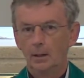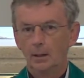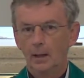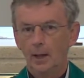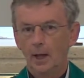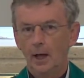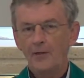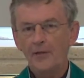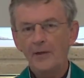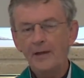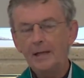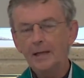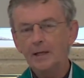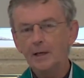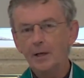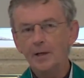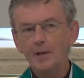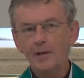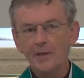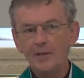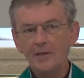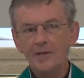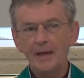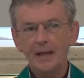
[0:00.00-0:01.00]
I think
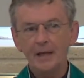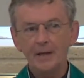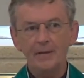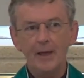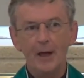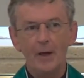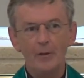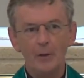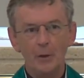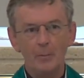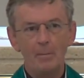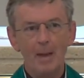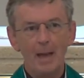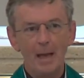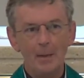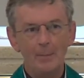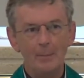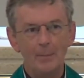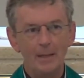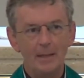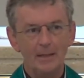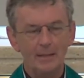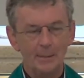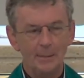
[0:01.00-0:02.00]
another thing, though, that
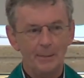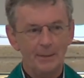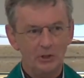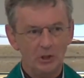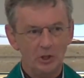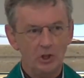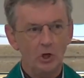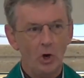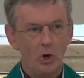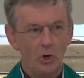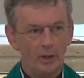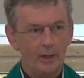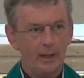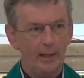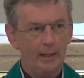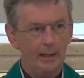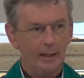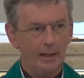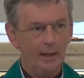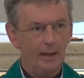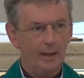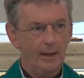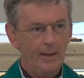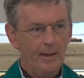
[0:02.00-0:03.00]
maybe is a bit
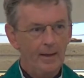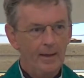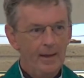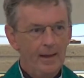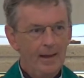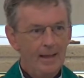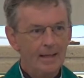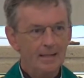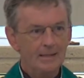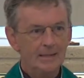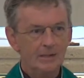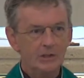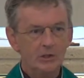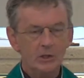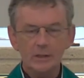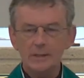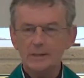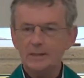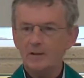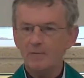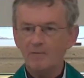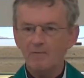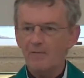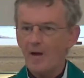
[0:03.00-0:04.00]
shocking is just
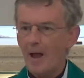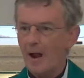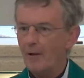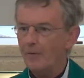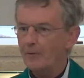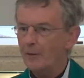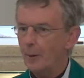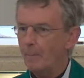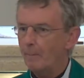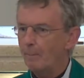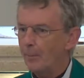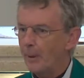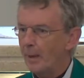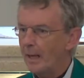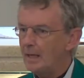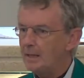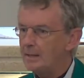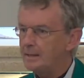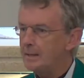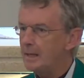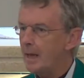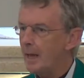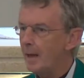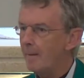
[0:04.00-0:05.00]
the fact that
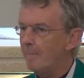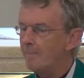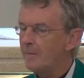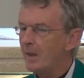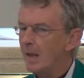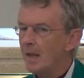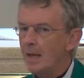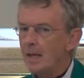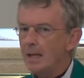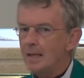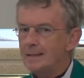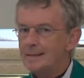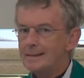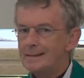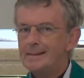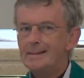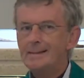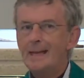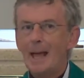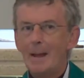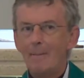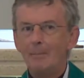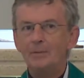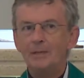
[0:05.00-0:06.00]
Peter
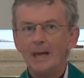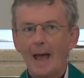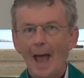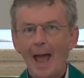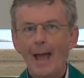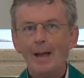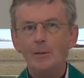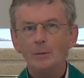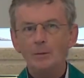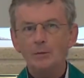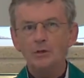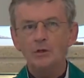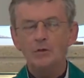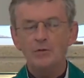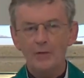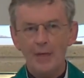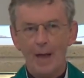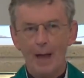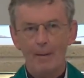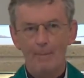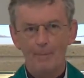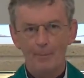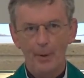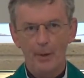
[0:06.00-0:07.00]
stepped out of
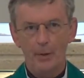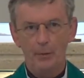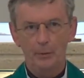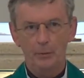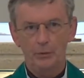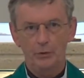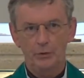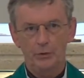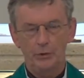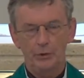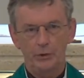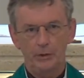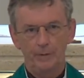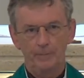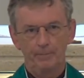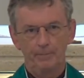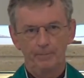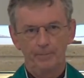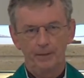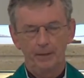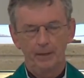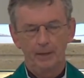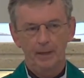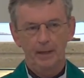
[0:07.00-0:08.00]
that boat
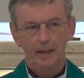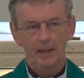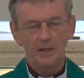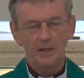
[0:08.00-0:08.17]
in